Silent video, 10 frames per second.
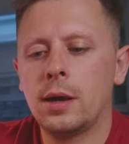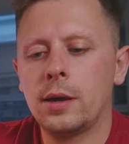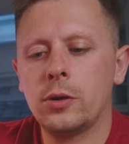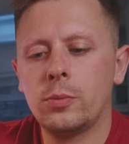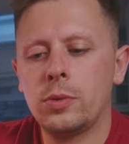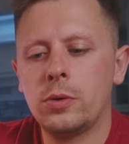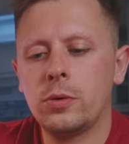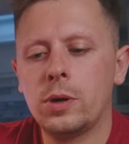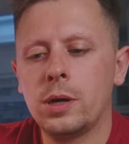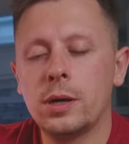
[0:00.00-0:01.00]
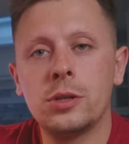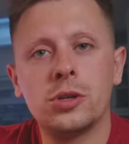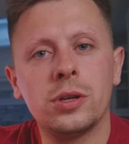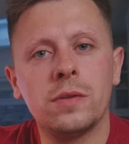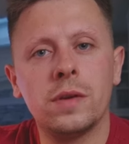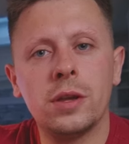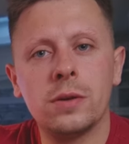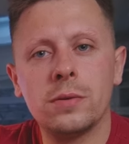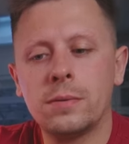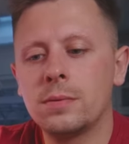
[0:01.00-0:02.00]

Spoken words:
hope you enjoyed the video.